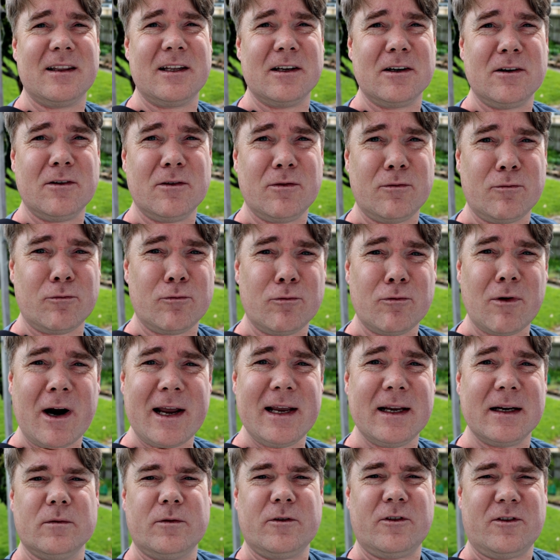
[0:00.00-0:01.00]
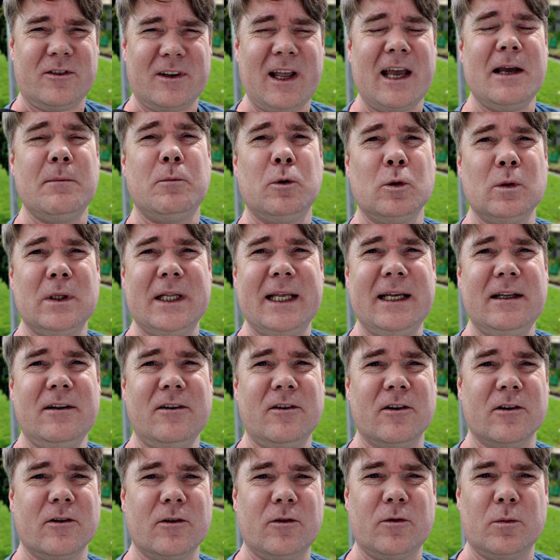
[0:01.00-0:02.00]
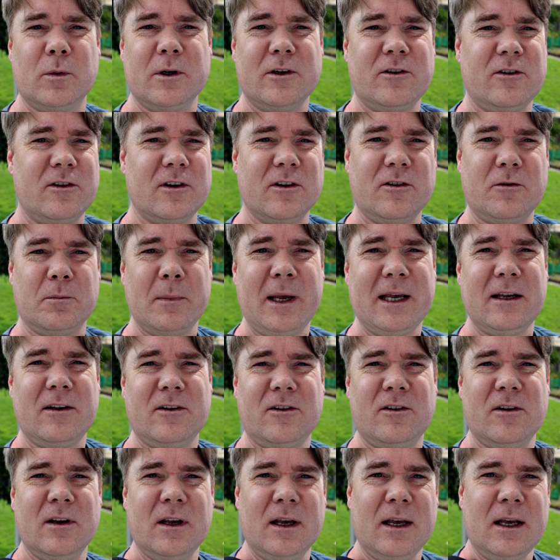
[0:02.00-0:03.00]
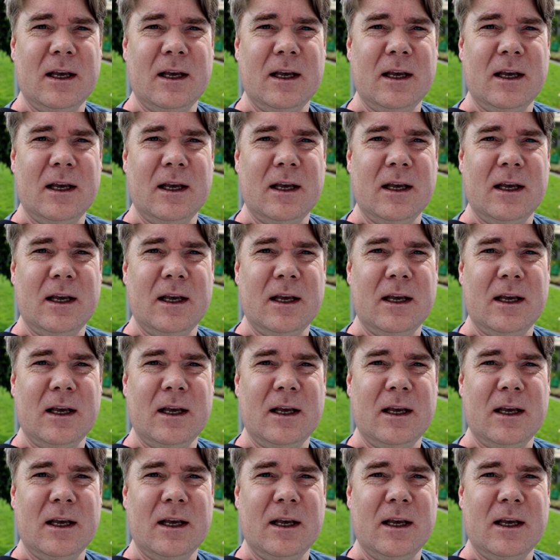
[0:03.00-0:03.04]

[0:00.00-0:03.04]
They're great stable lenses, which just makes